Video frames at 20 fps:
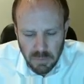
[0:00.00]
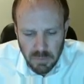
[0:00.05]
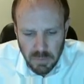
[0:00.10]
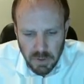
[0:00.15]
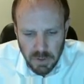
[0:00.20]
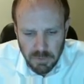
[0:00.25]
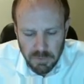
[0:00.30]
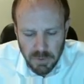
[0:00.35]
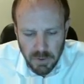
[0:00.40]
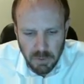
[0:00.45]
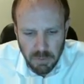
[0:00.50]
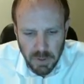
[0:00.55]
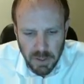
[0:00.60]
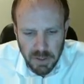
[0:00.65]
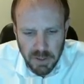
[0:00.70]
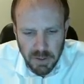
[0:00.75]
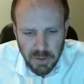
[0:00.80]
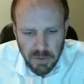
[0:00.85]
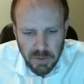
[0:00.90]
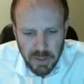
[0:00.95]
If
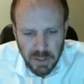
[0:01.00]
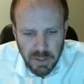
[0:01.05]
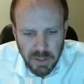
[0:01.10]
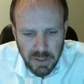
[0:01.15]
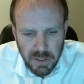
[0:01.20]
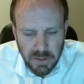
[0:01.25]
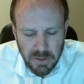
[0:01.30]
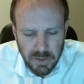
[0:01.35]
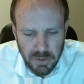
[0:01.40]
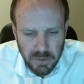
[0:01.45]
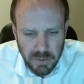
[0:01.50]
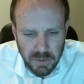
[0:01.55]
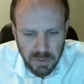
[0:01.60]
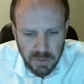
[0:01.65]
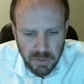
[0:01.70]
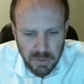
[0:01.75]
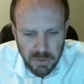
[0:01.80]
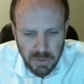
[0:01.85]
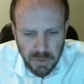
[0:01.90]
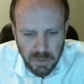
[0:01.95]
nobody knows how to get to it
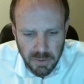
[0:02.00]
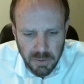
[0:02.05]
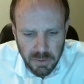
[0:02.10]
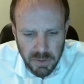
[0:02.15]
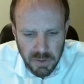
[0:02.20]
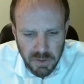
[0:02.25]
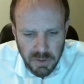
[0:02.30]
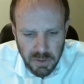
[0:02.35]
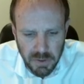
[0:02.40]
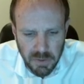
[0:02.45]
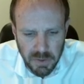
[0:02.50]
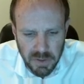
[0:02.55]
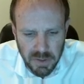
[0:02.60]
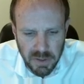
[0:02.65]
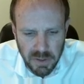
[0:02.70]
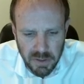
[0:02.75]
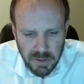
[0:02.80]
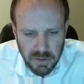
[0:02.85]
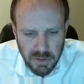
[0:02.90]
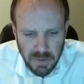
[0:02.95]
or knows that you
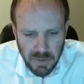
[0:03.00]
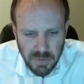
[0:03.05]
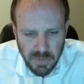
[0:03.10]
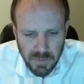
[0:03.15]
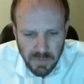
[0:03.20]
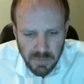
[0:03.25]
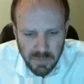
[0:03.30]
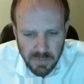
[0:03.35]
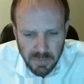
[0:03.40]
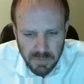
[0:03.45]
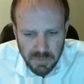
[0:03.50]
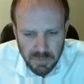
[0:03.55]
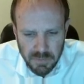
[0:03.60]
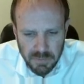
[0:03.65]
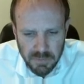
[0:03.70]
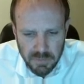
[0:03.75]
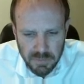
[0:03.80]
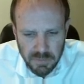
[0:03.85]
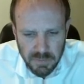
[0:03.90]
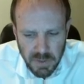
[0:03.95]
exist,
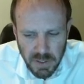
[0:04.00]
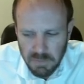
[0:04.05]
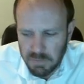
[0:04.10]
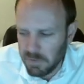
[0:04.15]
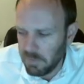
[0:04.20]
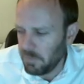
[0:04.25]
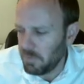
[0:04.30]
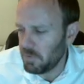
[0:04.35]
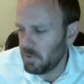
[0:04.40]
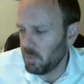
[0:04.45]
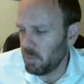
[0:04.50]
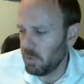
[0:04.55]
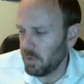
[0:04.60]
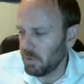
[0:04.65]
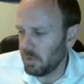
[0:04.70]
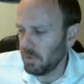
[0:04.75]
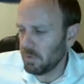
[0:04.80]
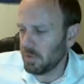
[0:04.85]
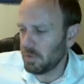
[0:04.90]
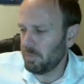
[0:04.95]
even if it's the
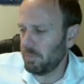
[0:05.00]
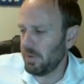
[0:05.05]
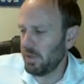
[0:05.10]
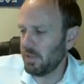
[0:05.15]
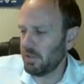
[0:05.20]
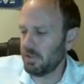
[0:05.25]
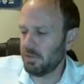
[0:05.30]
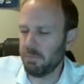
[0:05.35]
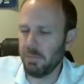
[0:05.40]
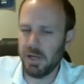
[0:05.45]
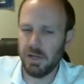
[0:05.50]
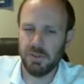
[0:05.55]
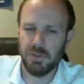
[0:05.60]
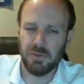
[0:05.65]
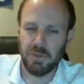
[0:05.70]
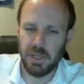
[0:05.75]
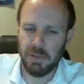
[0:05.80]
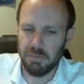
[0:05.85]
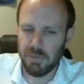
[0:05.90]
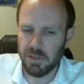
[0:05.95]
world's best
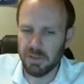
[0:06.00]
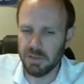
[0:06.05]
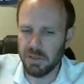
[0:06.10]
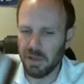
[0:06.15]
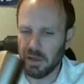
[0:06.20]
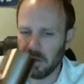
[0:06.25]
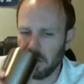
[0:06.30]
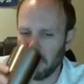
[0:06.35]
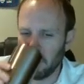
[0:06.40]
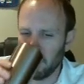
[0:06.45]
mousetrap, that's not enough.